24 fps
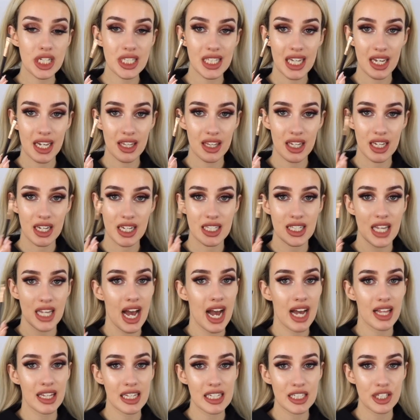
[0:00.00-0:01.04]
like this,
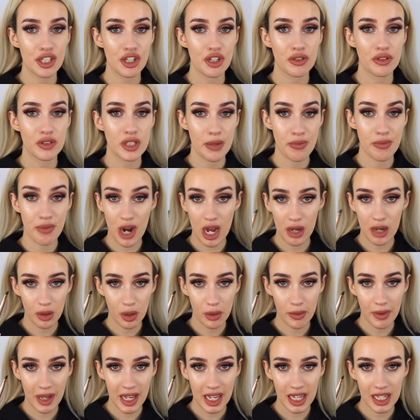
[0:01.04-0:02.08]
I like to use a brow
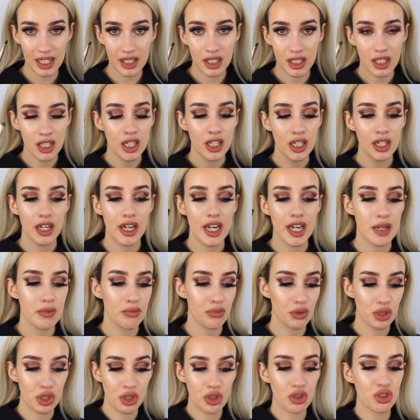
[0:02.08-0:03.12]
pomade,
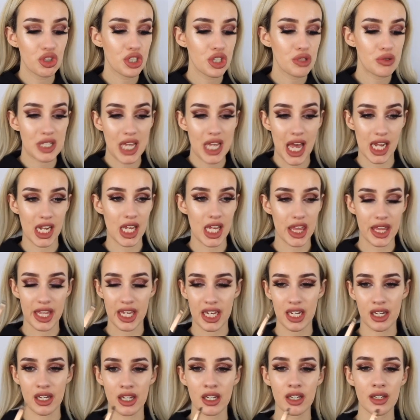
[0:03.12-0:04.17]
but you could use
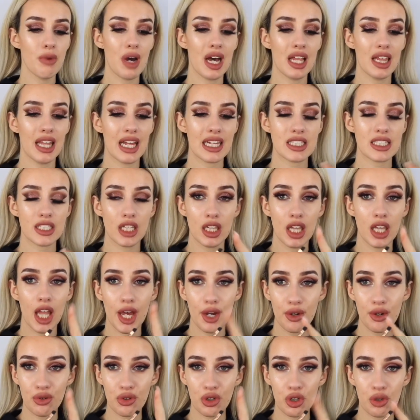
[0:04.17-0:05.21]
anything. I like to
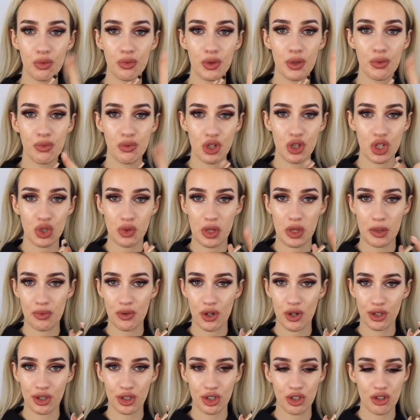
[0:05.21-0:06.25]
load up the brush with the
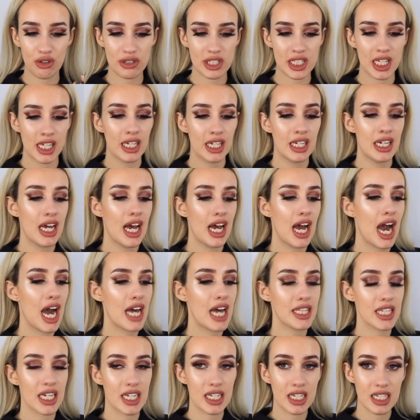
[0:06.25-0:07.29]
product and
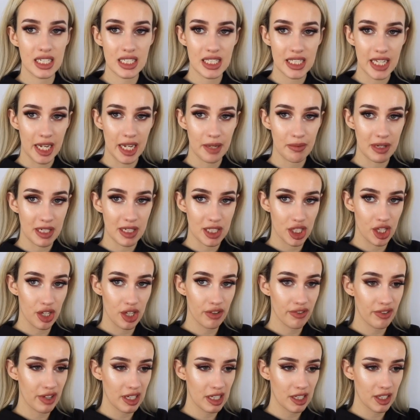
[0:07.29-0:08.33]
then take my two
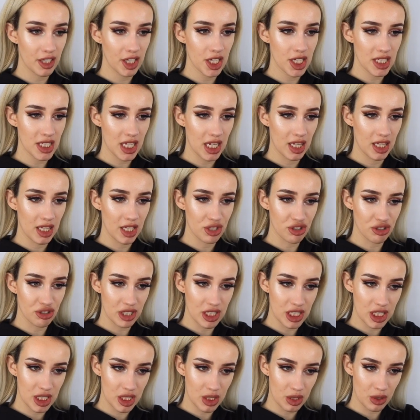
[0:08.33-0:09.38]
fingers and literally
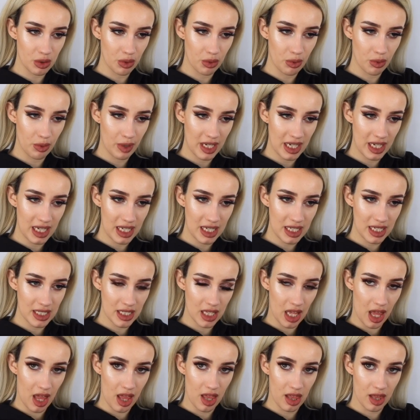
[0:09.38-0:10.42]
squeeze
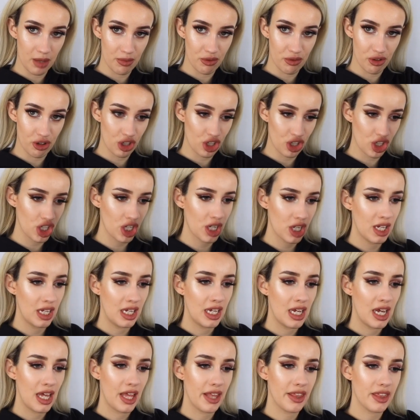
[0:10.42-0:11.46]
the brush,
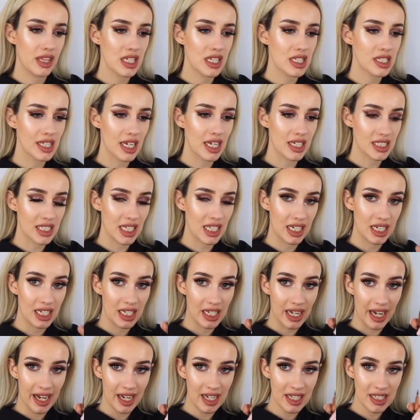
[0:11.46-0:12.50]
and this gets it
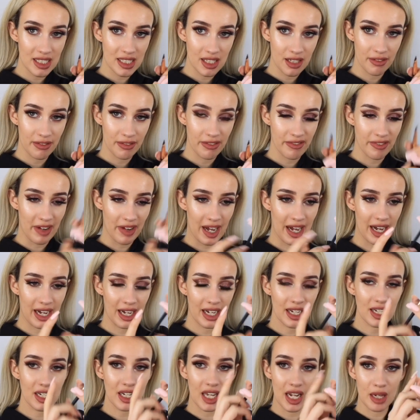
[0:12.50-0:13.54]
nice and
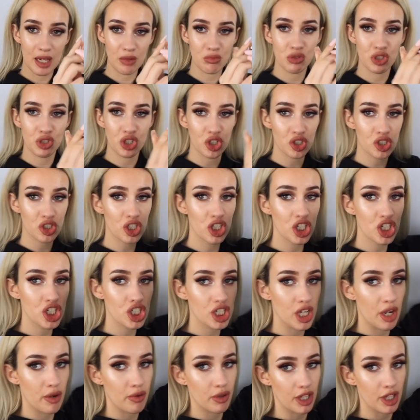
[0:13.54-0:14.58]
fine. I'm just going to
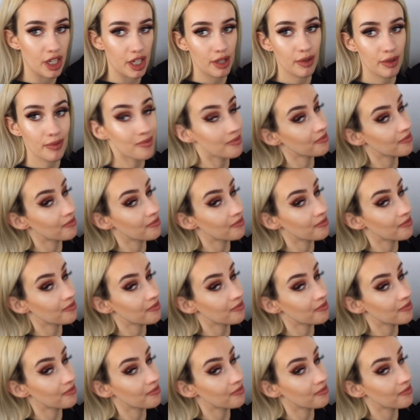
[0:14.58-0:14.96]
show you